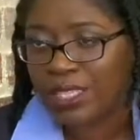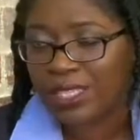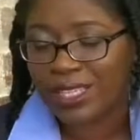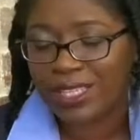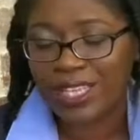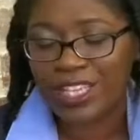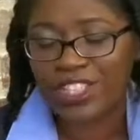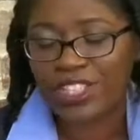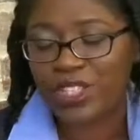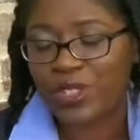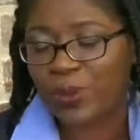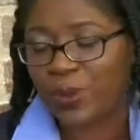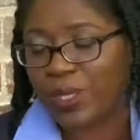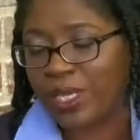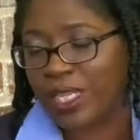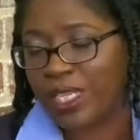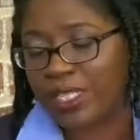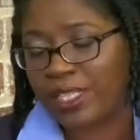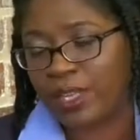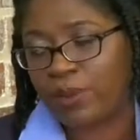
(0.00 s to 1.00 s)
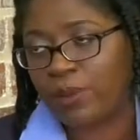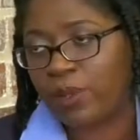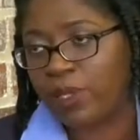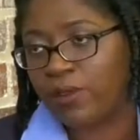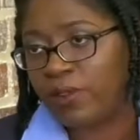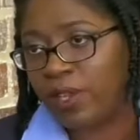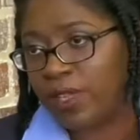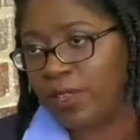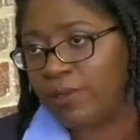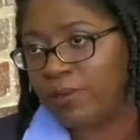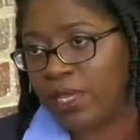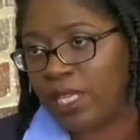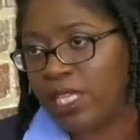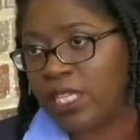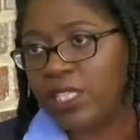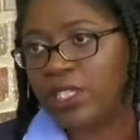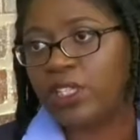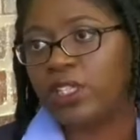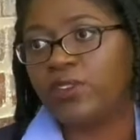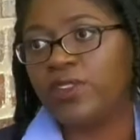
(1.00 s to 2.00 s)
So that's just one example of all the
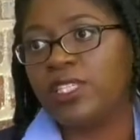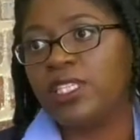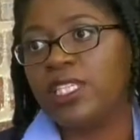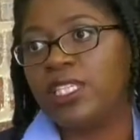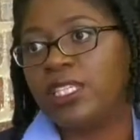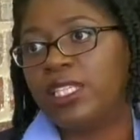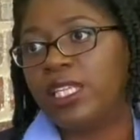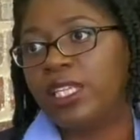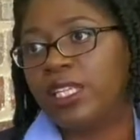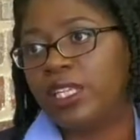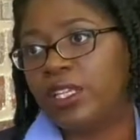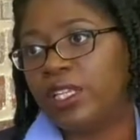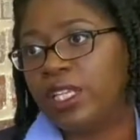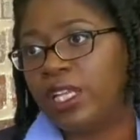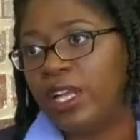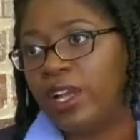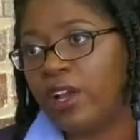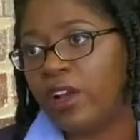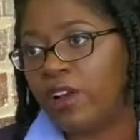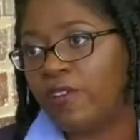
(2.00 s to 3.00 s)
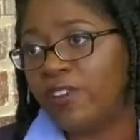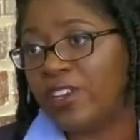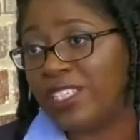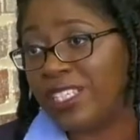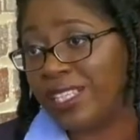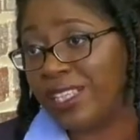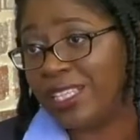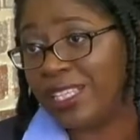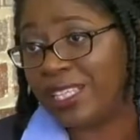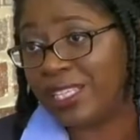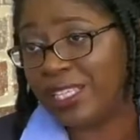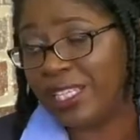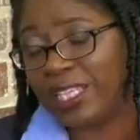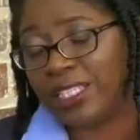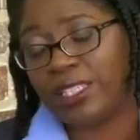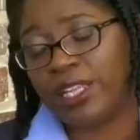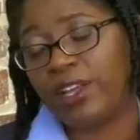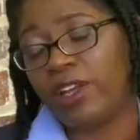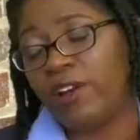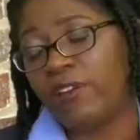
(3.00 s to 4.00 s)
many services that legal aid offers and the
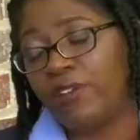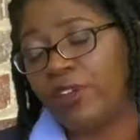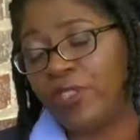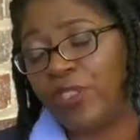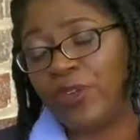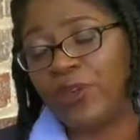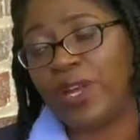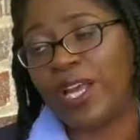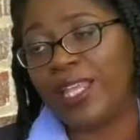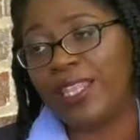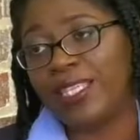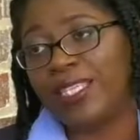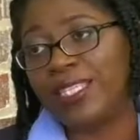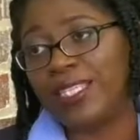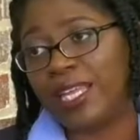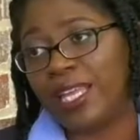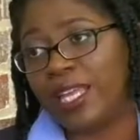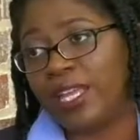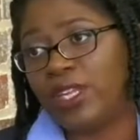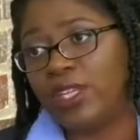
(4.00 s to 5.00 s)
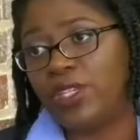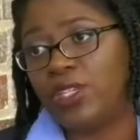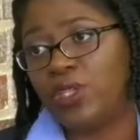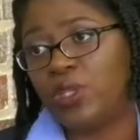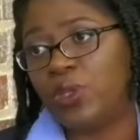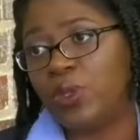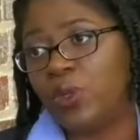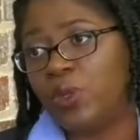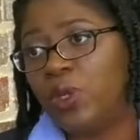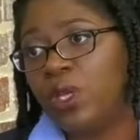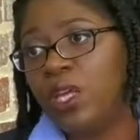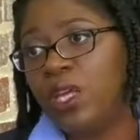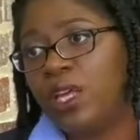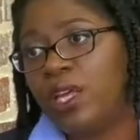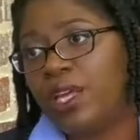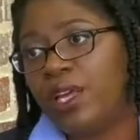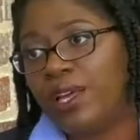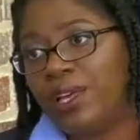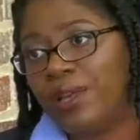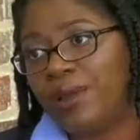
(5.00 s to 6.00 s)
clinics they offer throughout the state to
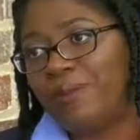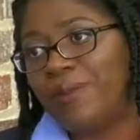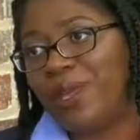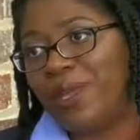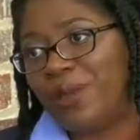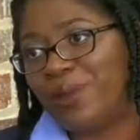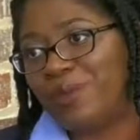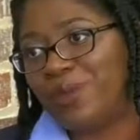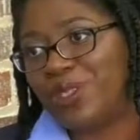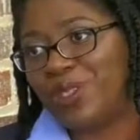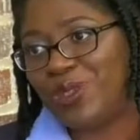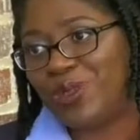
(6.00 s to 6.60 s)
help